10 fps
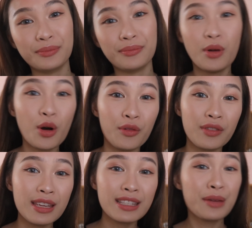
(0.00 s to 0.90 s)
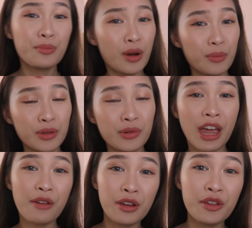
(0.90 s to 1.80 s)
more of this impromptu
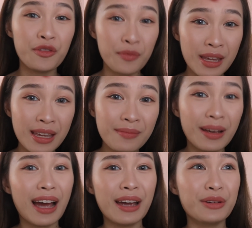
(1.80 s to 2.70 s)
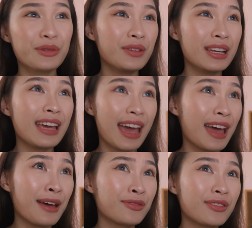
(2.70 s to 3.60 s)
get ready with me. I don't really
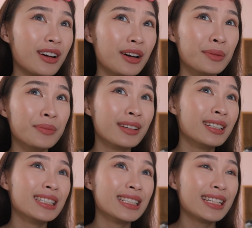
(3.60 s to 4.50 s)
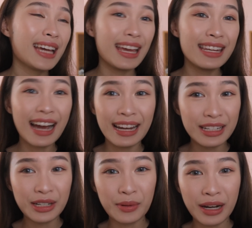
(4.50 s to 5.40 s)
have any
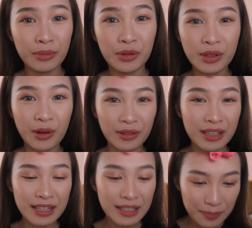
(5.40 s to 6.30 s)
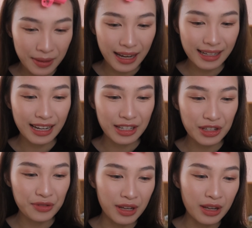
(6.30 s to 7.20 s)
idea when I'm doing all this, but I
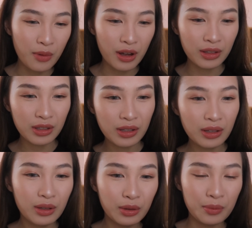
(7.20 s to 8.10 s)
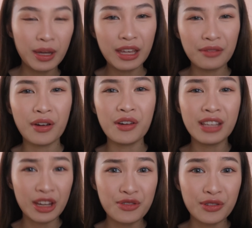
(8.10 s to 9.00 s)
just really want to make it very
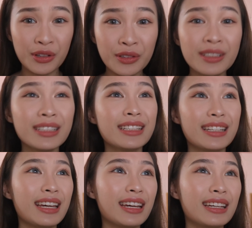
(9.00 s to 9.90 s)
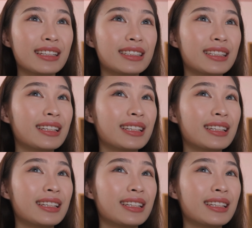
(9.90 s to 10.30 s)
natural and